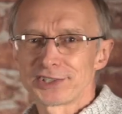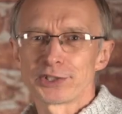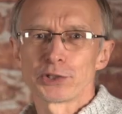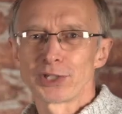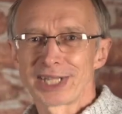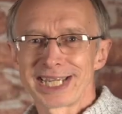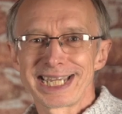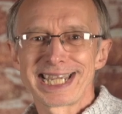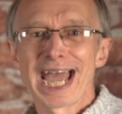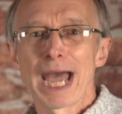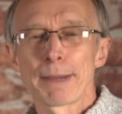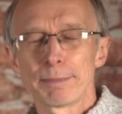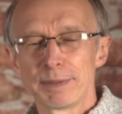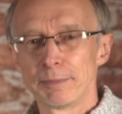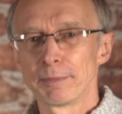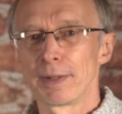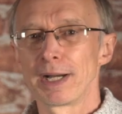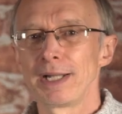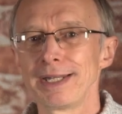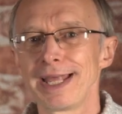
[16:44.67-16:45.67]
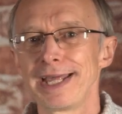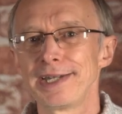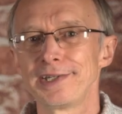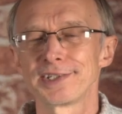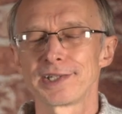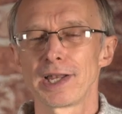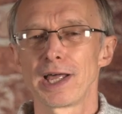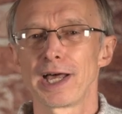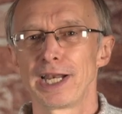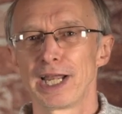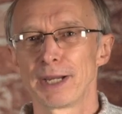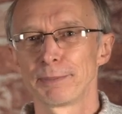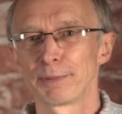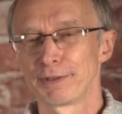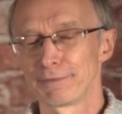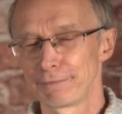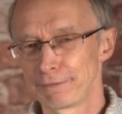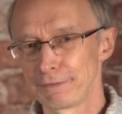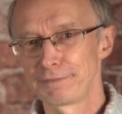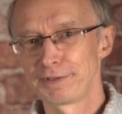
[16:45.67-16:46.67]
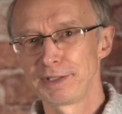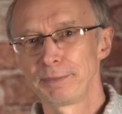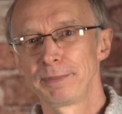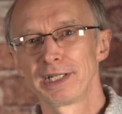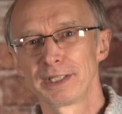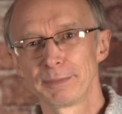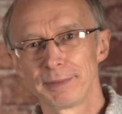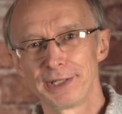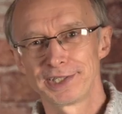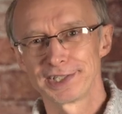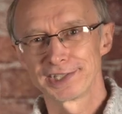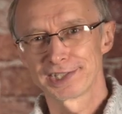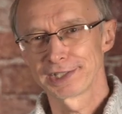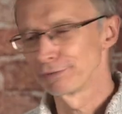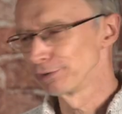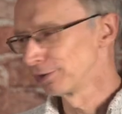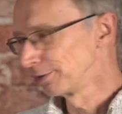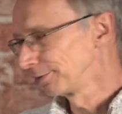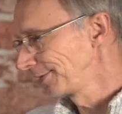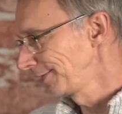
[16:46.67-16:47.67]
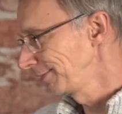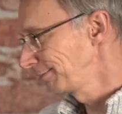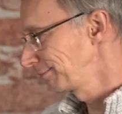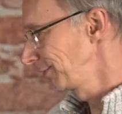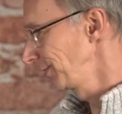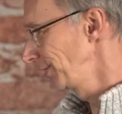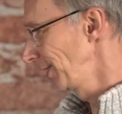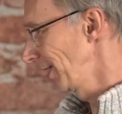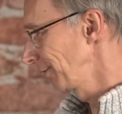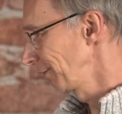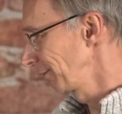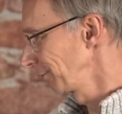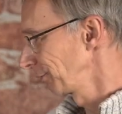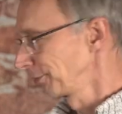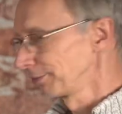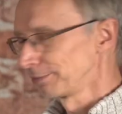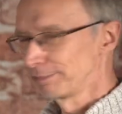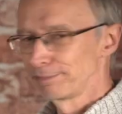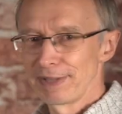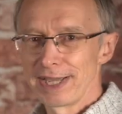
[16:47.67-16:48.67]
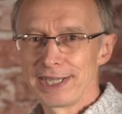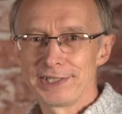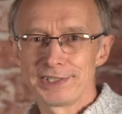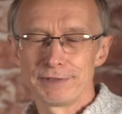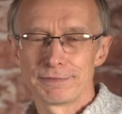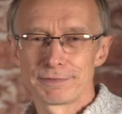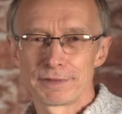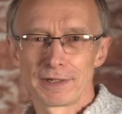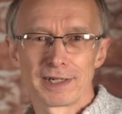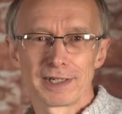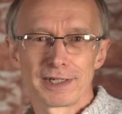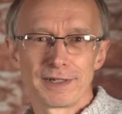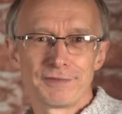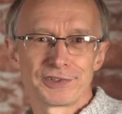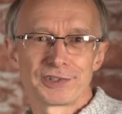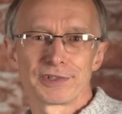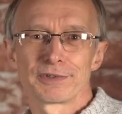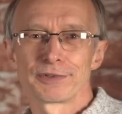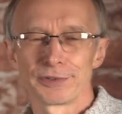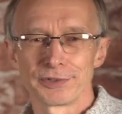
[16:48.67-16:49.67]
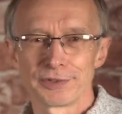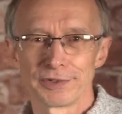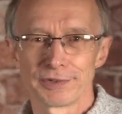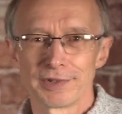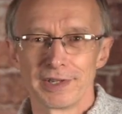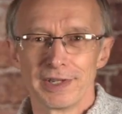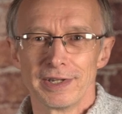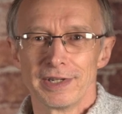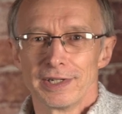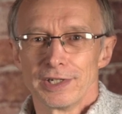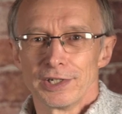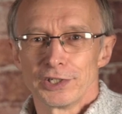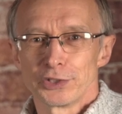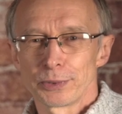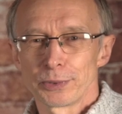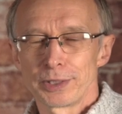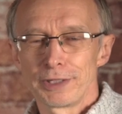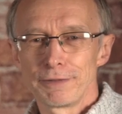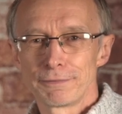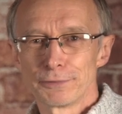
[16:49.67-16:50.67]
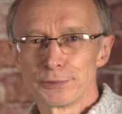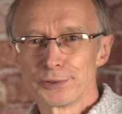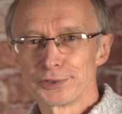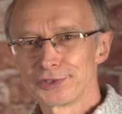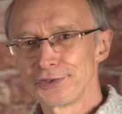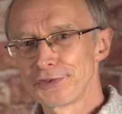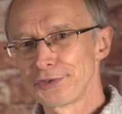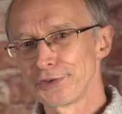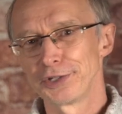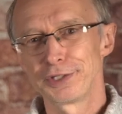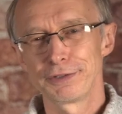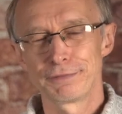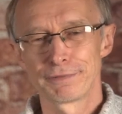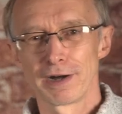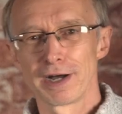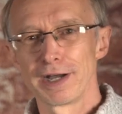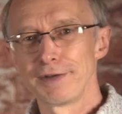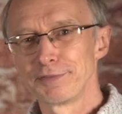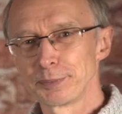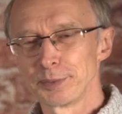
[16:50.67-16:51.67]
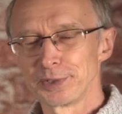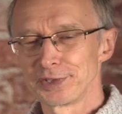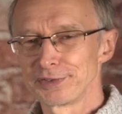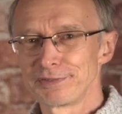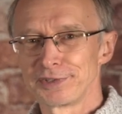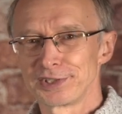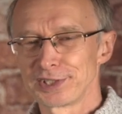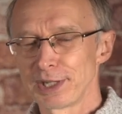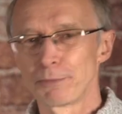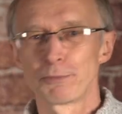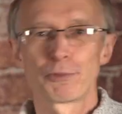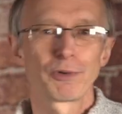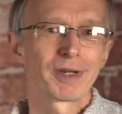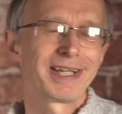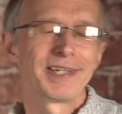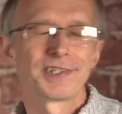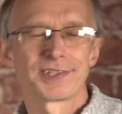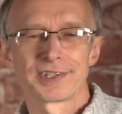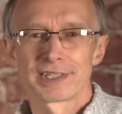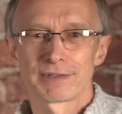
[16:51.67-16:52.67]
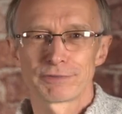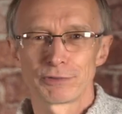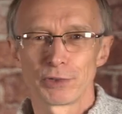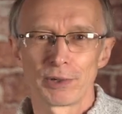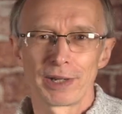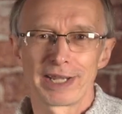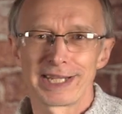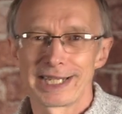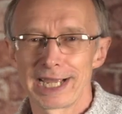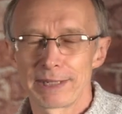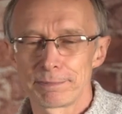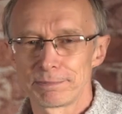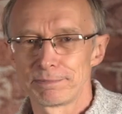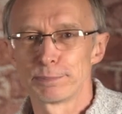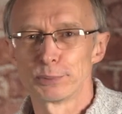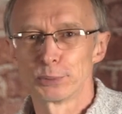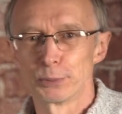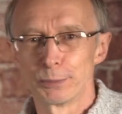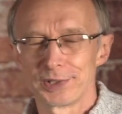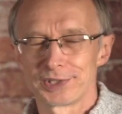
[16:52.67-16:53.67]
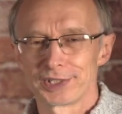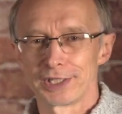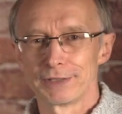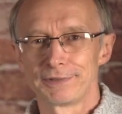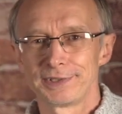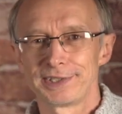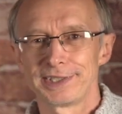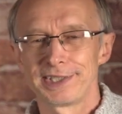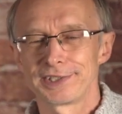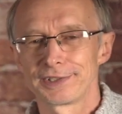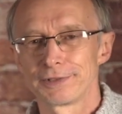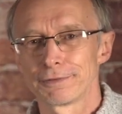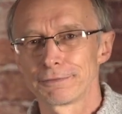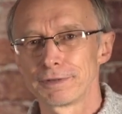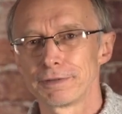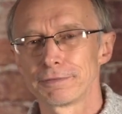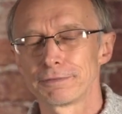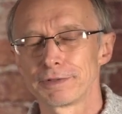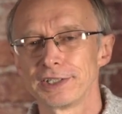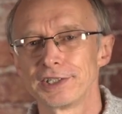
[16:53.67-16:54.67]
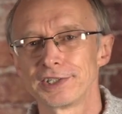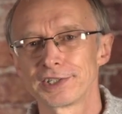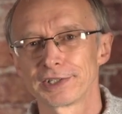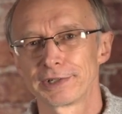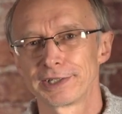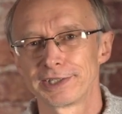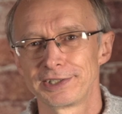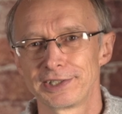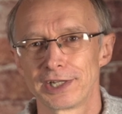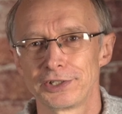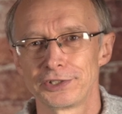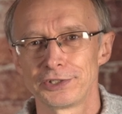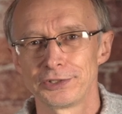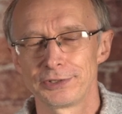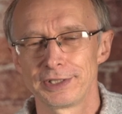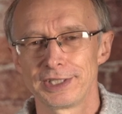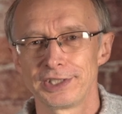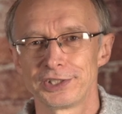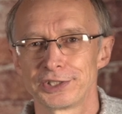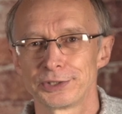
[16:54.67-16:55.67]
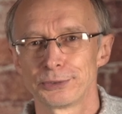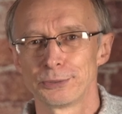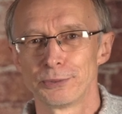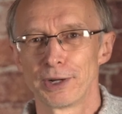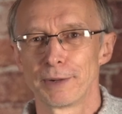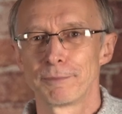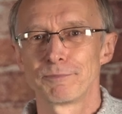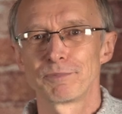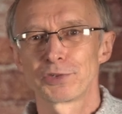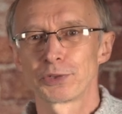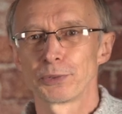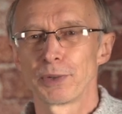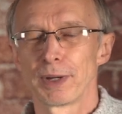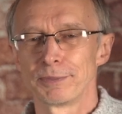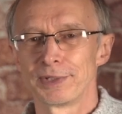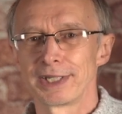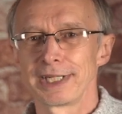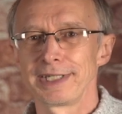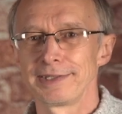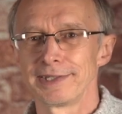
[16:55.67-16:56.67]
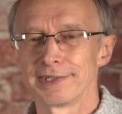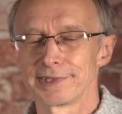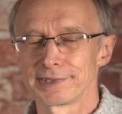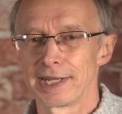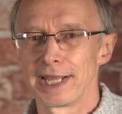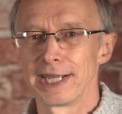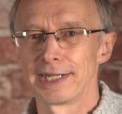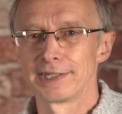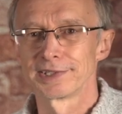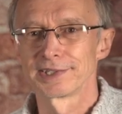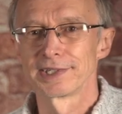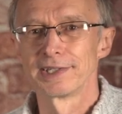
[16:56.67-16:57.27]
still got a gap in my lens lineup at 50mm. I've got the, you know, I've got the 85s and I've got the 24s and 35s, but for some reason I've not yet bought myself a decent 50. So I do need to update this lens.